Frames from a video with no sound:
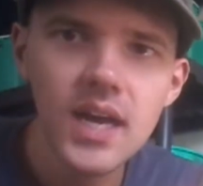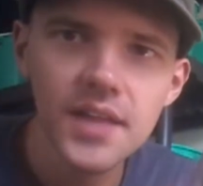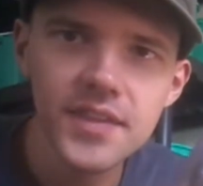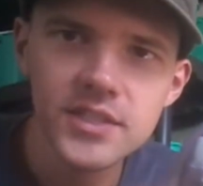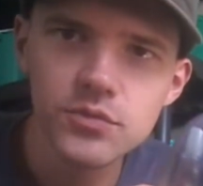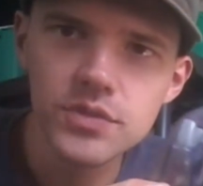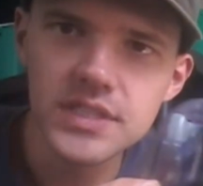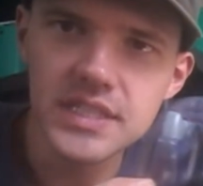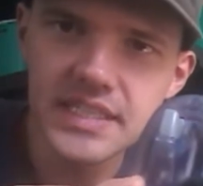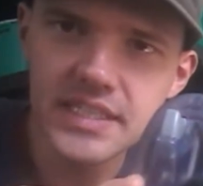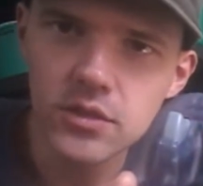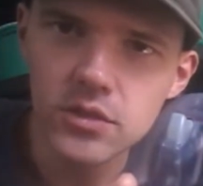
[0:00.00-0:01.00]
I think it's really
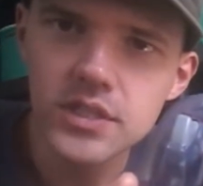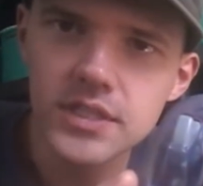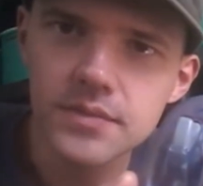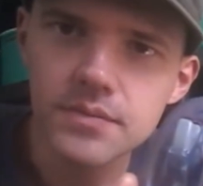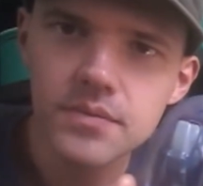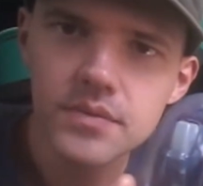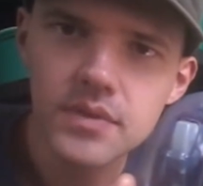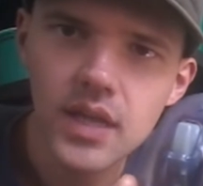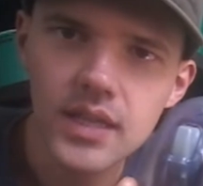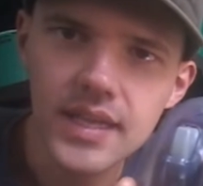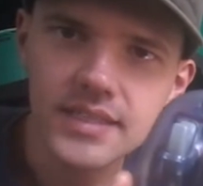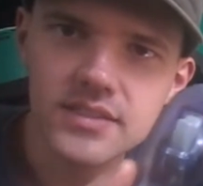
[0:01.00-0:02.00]
neat looking.
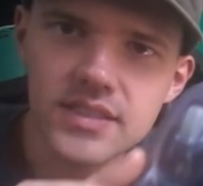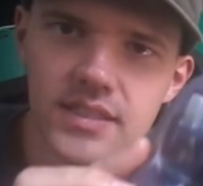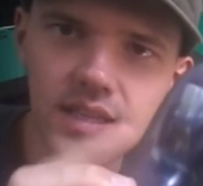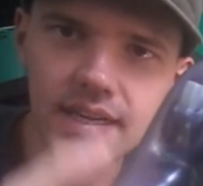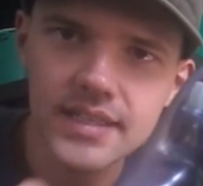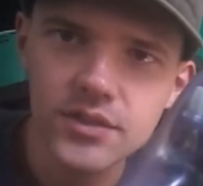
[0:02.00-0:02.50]
I like seeing,